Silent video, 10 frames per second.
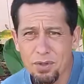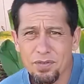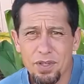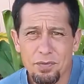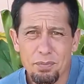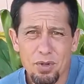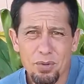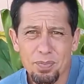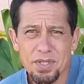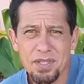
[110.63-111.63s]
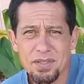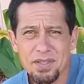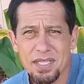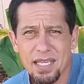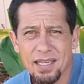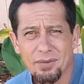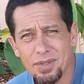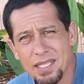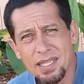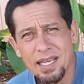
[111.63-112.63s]
of different purposes, and I
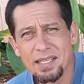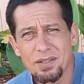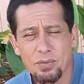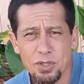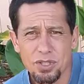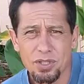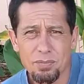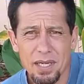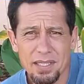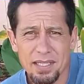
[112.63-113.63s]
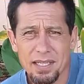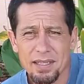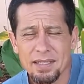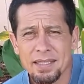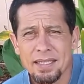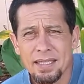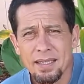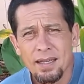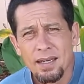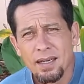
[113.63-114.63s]
really like the wood chip idea.
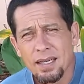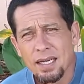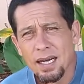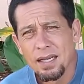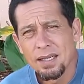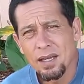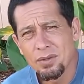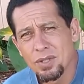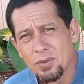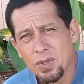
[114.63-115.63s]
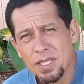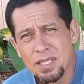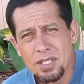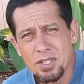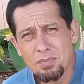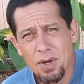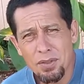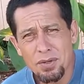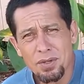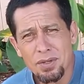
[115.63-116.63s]
Not only will it
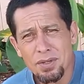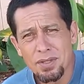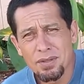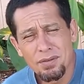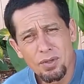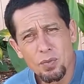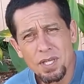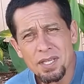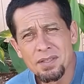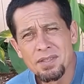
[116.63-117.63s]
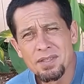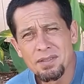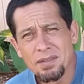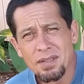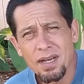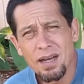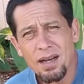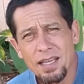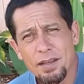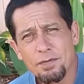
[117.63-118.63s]
smother the weeds
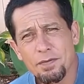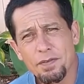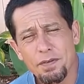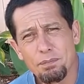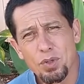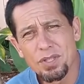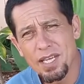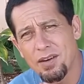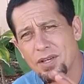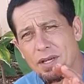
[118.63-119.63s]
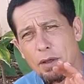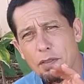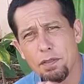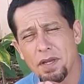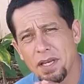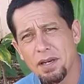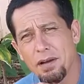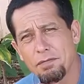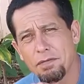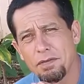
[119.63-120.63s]
if put down in a thick
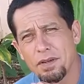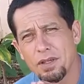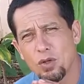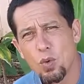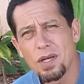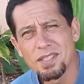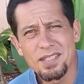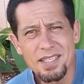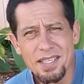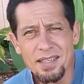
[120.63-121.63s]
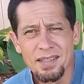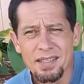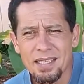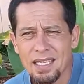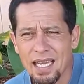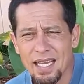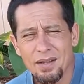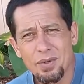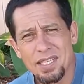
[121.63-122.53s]
enough quantity, and when I